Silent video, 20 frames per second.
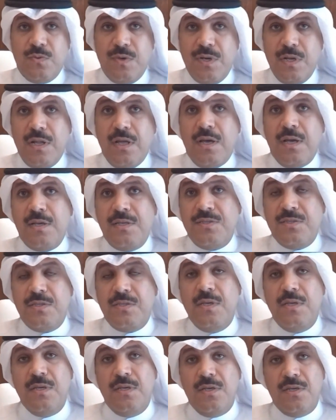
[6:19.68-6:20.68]
as well as
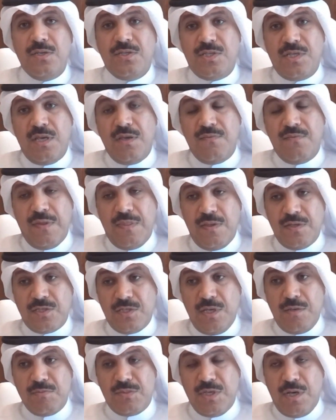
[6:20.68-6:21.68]
safe at the
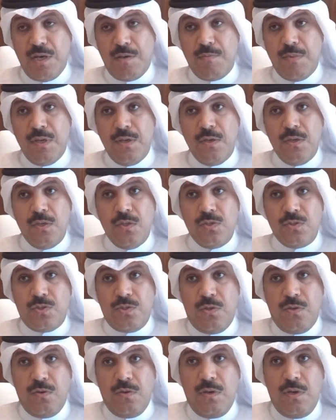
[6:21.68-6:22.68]
same time.
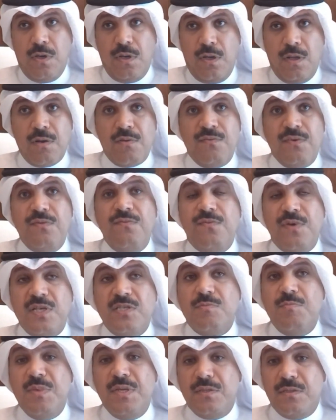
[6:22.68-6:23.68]
So much
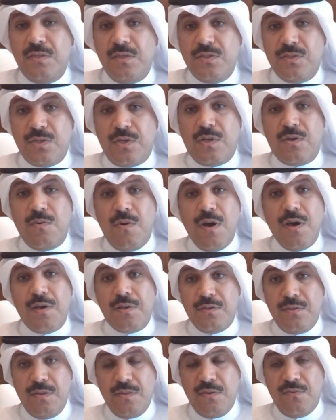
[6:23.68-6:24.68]
investment is
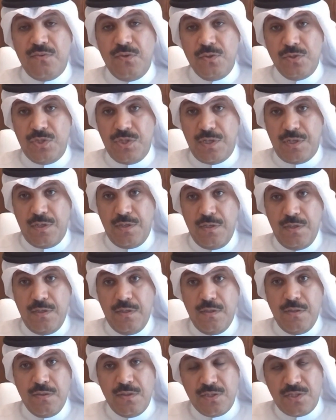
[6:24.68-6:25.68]
required in the future
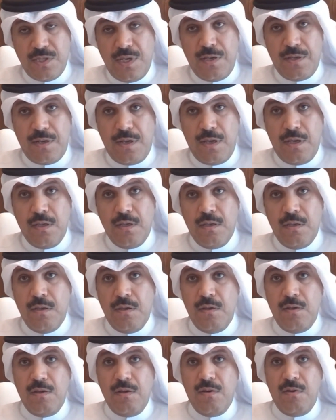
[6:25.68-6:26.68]
in this area
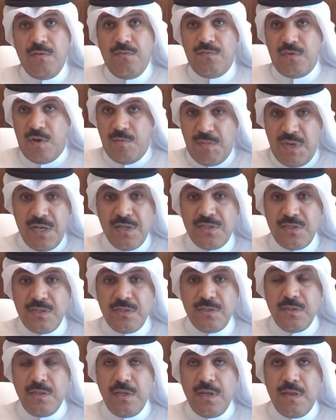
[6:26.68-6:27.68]
from us
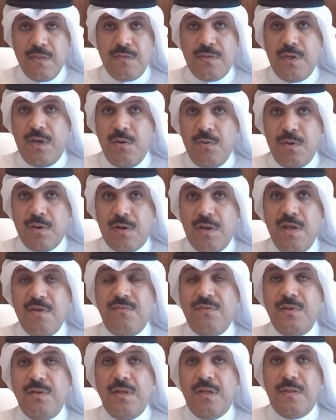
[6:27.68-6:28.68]
at our
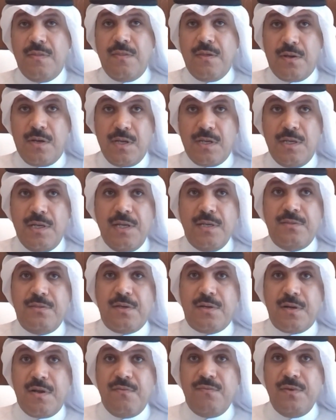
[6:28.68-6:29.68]
level, at the
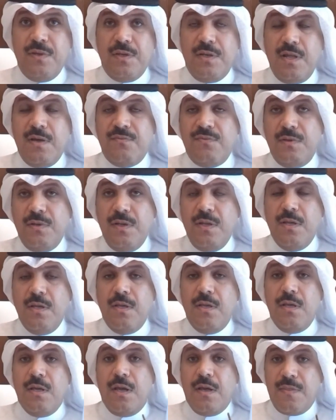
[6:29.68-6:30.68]
regulator level,
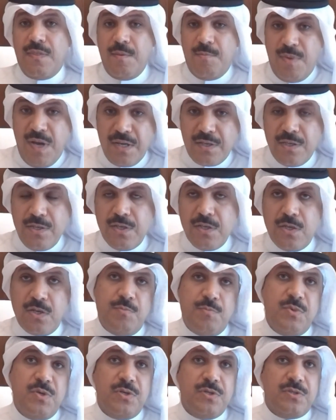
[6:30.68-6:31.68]
at the banking
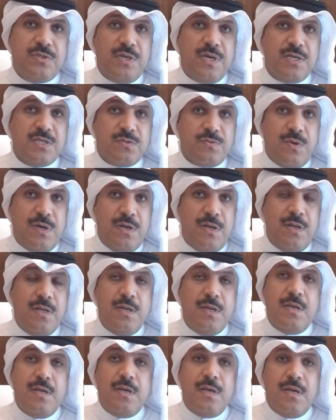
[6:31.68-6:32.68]
community as well,
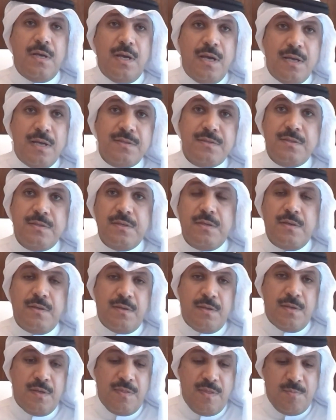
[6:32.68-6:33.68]
and
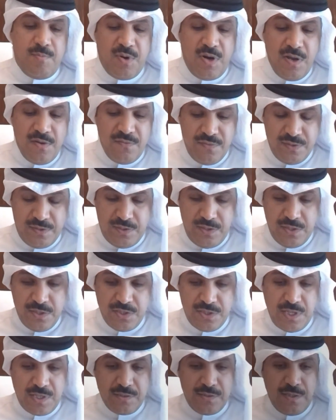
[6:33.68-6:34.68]
the, the private uh,
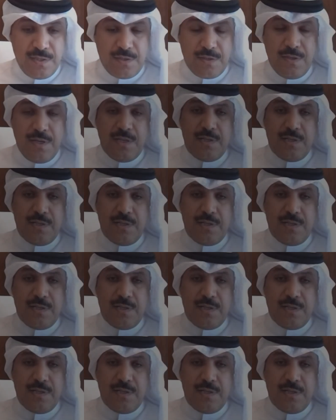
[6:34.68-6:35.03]
sector.